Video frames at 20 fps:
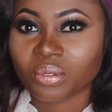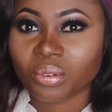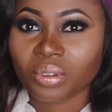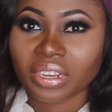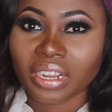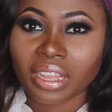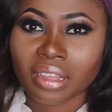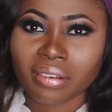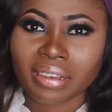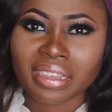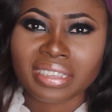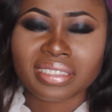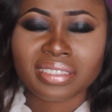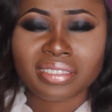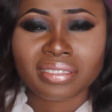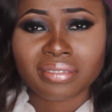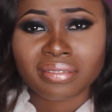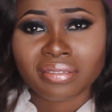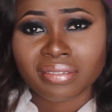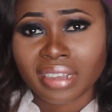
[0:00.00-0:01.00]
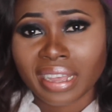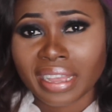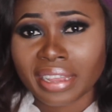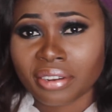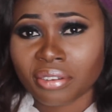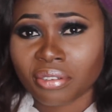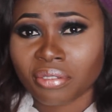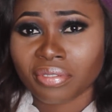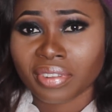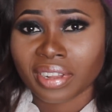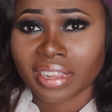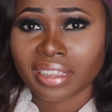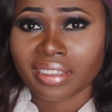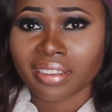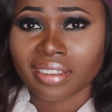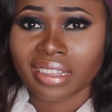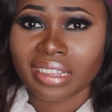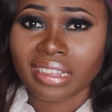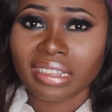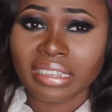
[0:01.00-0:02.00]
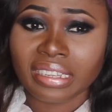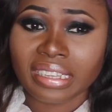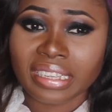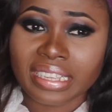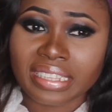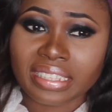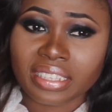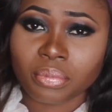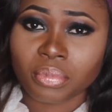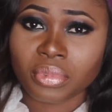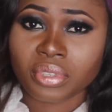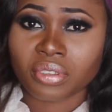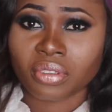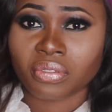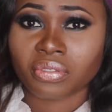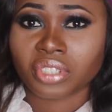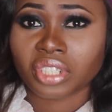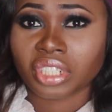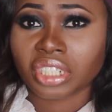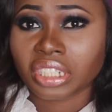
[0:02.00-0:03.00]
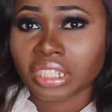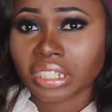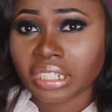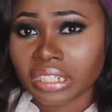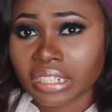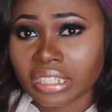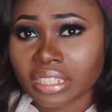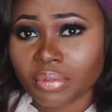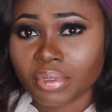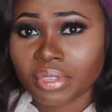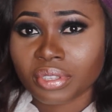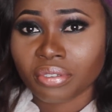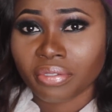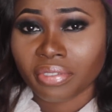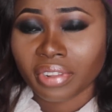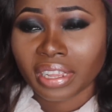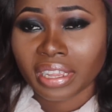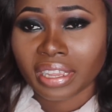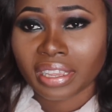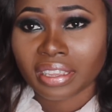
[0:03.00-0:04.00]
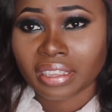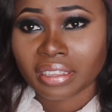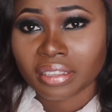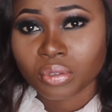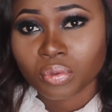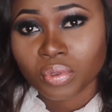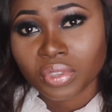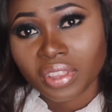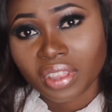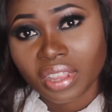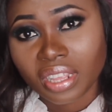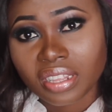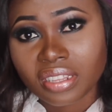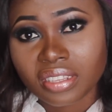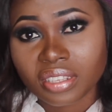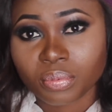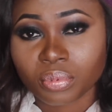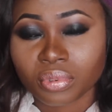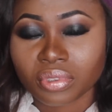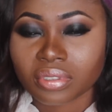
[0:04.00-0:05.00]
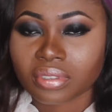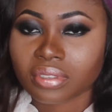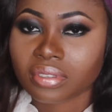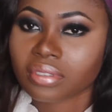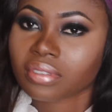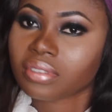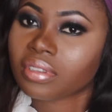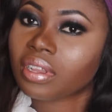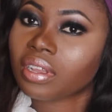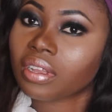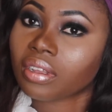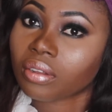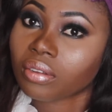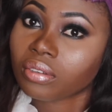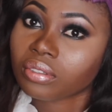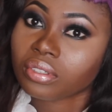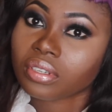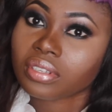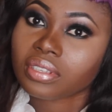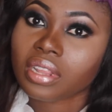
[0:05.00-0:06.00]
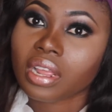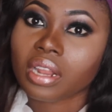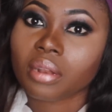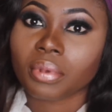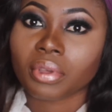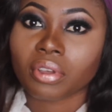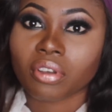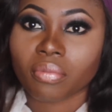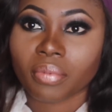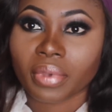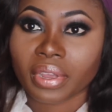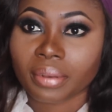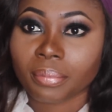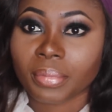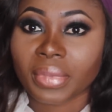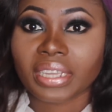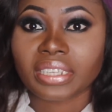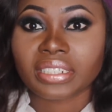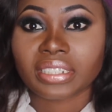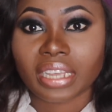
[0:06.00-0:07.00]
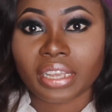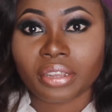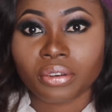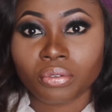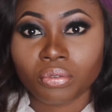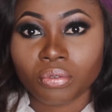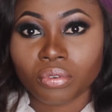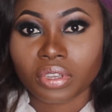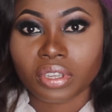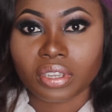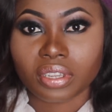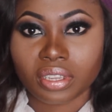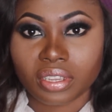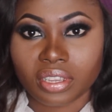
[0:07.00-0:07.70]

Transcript: Though now I still kind of like, it's a bit of changing, it's a bit of like sweet things, but consciously at the back of my mind I know, okay,